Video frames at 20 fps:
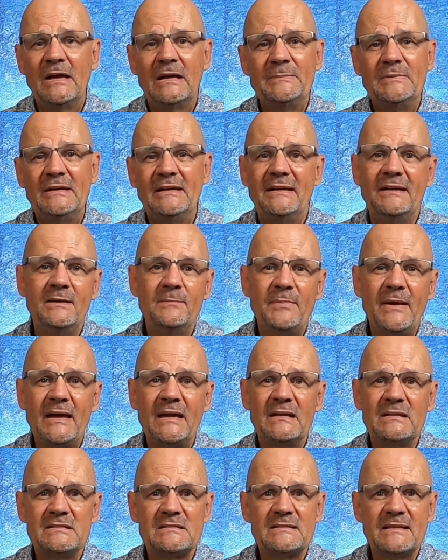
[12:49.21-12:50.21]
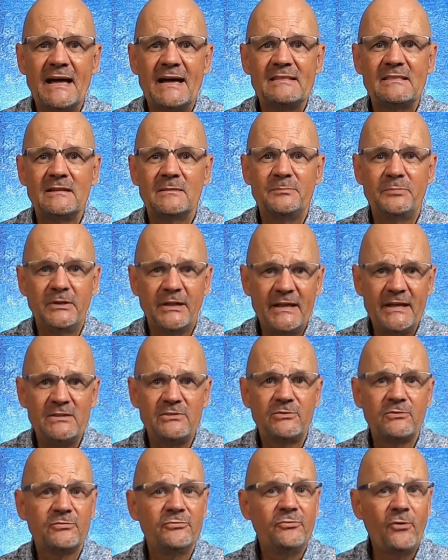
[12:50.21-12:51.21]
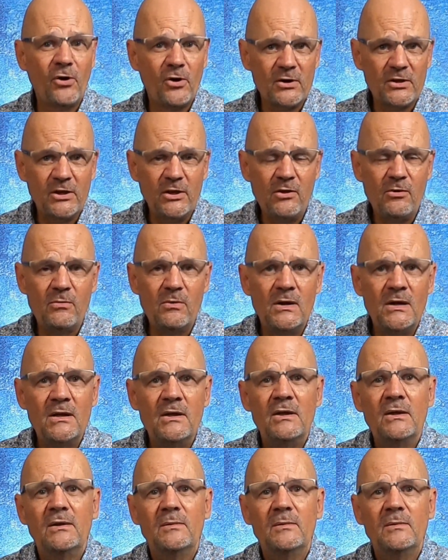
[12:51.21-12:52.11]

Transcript: maybe eBay is not the place for you.